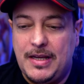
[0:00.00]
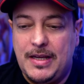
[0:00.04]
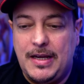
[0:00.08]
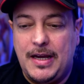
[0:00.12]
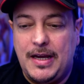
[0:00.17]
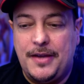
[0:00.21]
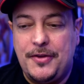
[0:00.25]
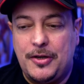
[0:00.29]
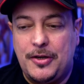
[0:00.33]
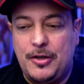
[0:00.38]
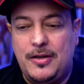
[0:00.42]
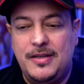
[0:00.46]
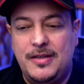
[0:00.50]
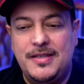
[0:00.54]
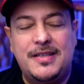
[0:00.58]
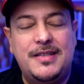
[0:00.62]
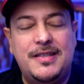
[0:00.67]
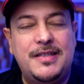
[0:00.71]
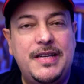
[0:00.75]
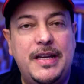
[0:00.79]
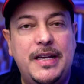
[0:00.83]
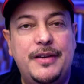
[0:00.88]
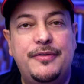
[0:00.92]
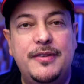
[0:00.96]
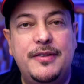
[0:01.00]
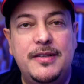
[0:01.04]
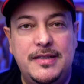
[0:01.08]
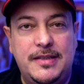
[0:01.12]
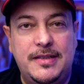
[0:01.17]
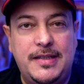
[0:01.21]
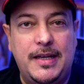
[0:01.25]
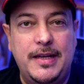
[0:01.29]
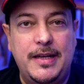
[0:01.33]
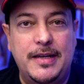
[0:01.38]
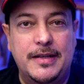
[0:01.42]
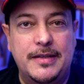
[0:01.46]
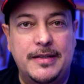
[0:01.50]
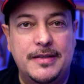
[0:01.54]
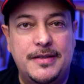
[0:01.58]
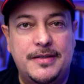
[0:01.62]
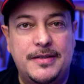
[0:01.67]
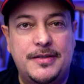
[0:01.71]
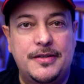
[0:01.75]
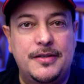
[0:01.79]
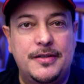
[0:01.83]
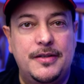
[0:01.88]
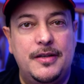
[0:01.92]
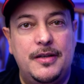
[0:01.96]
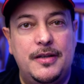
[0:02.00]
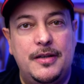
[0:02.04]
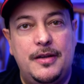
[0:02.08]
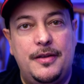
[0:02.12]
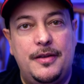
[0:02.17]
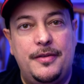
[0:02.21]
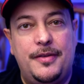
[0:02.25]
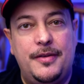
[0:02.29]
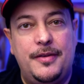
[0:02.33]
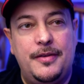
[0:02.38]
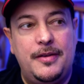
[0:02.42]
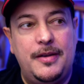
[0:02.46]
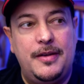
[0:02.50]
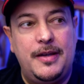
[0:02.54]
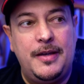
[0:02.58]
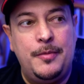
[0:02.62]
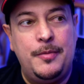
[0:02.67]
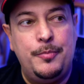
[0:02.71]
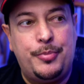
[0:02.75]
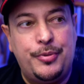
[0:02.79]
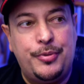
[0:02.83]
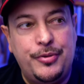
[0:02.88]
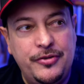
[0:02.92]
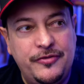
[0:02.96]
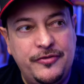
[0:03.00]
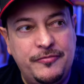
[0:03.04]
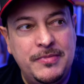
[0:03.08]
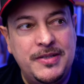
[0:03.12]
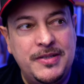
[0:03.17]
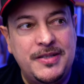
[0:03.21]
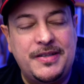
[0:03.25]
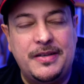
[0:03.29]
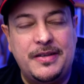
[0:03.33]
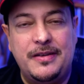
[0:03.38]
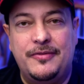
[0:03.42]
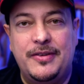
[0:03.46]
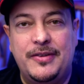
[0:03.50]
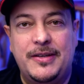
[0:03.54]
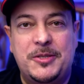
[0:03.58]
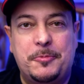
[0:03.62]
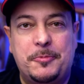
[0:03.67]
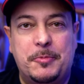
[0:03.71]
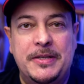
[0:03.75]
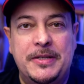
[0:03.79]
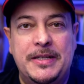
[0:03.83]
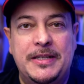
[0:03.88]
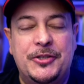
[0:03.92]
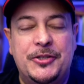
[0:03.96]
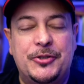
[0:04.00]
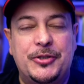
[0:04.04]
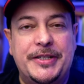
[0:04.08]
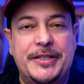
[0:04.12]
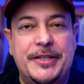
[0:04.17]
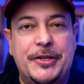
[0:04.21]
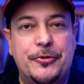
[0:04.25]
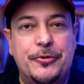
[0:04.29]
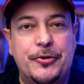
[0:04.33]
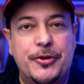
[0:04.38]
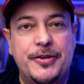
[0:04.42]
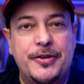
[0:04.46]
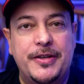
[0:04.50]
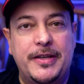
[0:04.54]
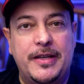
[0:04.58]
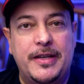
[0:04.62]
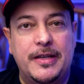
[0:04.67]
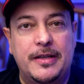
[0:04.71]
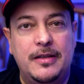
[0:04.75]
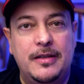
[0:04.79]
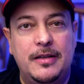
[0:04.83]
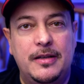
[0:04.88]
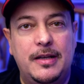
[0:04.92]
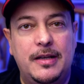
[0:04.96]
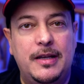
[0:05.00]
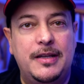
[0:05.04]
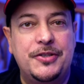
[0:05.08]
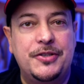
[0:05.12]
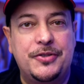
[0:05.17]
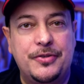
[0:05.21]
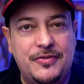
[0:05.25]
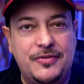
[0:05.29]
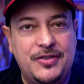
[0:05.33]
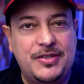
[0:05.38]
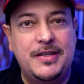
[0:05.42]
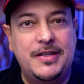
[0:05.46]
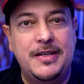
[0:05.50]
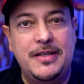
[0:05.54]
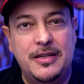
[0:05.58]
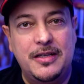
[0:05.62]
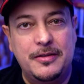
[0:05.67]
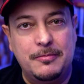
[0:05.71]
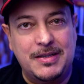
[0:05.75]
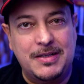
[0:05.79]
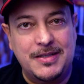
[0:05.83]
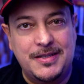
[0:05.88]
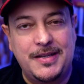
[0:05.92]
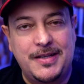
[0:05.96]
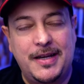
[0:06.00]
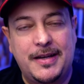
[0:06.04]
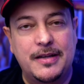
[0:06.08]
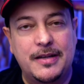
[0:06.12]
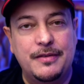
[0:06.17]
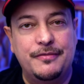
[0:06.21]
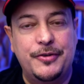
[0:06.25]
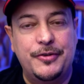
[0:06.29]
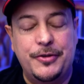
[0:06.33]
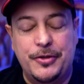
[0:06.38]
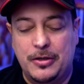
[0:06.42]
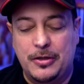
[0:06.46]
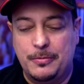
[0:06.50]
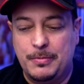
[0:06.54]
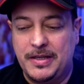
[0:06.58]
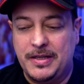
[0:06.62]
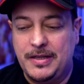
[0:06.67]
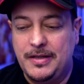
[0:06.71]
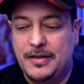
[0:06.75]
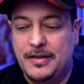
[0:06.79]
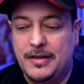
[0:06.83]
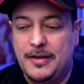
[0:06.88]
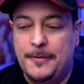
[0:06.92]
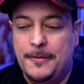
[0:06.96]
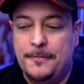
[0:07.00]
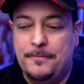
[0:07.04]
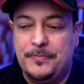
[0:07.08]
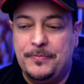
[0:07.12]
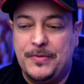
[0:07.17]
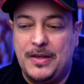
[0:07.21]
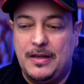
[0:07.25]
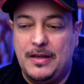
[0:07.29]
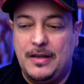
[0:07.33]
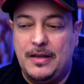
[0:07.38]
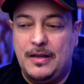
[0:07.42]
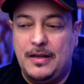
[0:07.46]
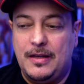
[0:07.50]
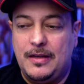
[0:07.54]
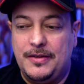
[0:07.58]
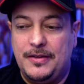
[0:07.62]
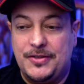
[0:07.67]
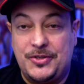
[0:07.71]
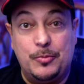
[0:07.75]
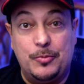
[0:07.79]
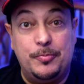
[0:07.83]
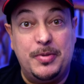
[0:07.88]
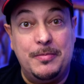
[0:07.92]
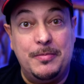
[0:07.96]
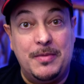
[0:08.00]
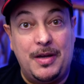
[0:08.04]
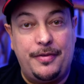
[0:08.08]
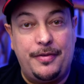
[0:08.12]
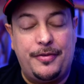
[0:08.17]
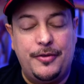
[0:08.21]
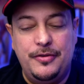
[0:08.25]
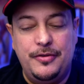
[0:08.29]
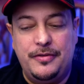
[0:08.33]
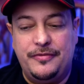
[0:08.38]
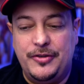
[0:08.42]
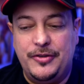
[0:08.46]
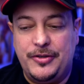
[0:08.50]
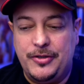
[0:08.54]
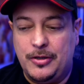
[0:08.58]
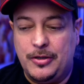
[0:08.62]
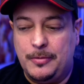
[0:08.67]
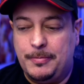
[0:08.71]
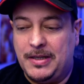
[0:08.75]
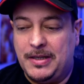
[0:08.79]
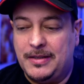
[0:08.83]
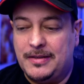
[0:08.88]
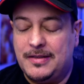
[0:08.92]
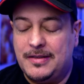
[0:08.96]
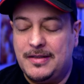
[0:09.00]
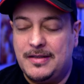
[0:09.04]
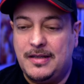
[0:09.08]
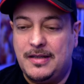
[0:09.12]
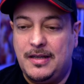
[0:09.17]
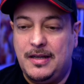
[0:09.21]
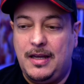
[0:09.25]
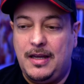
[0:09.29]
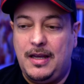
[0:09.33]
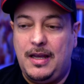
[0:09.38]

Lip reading: In the last 7 days, the improvements have exponentially grown again, as you've seen in my second video I made. This will be my third video about this.